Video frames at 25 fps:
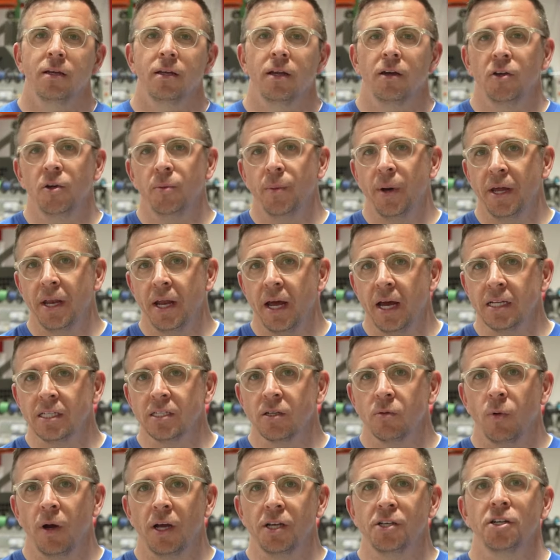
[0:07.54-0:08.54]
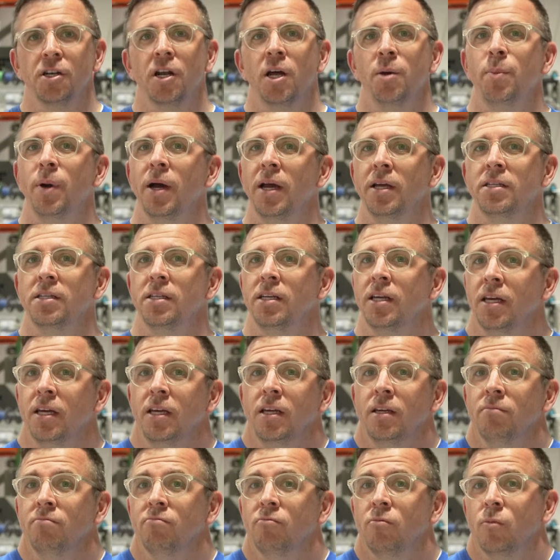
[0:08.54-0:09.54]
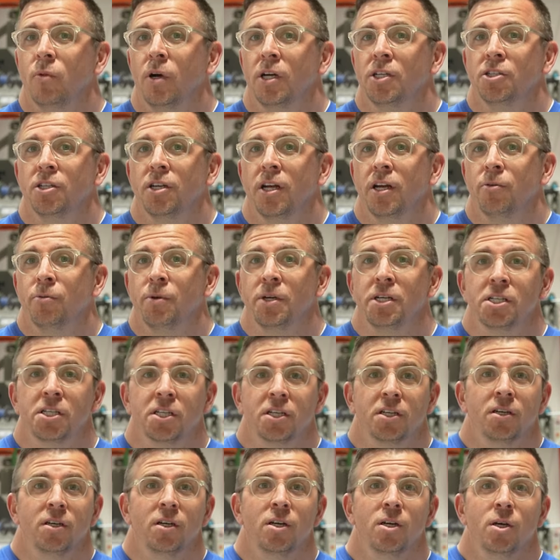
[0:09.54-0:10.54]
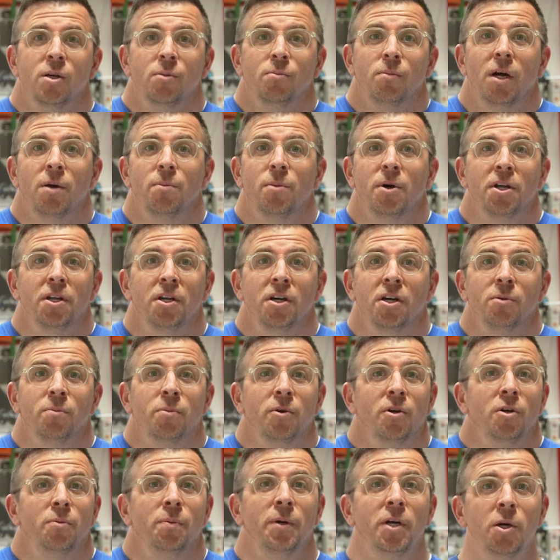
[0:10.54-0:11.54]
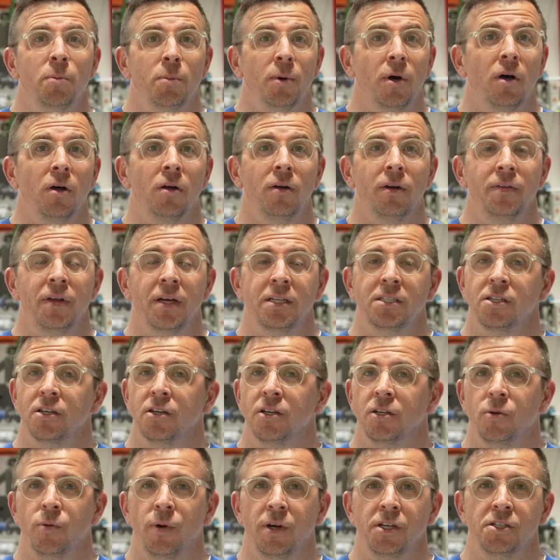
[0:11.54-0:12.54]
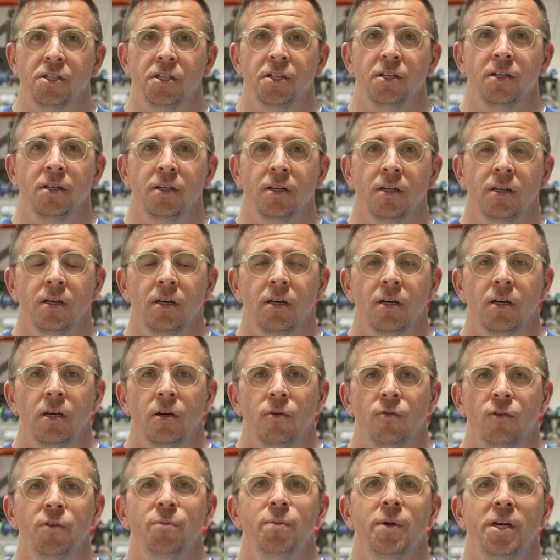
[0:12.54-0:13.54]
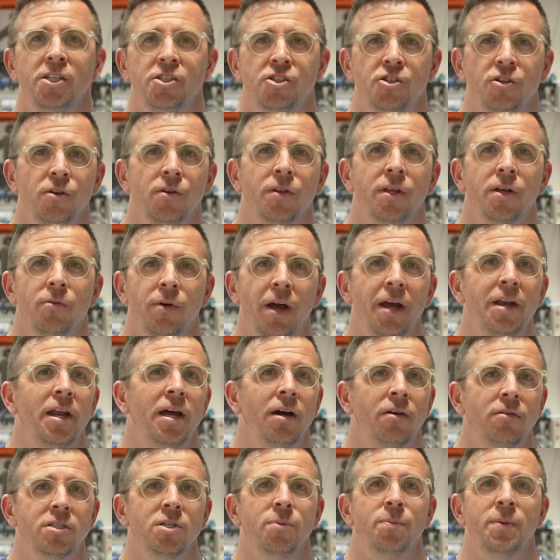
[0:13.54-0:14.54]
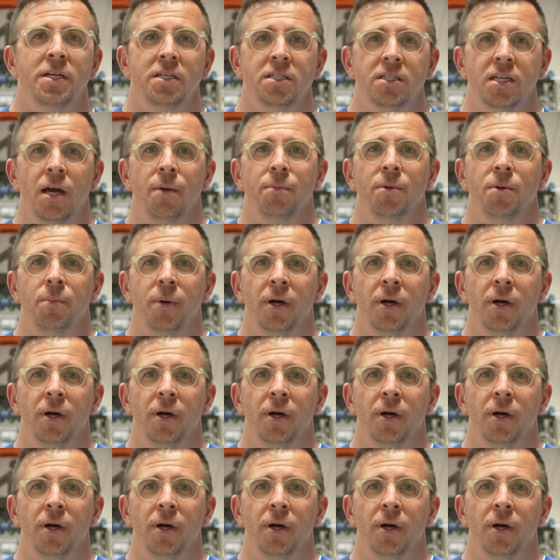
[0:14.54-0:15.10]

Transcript: Now you might ask, why should I buy today? Why should I risk my money on bird pickleball? And that's a good question. We've made sure that right now is the best time to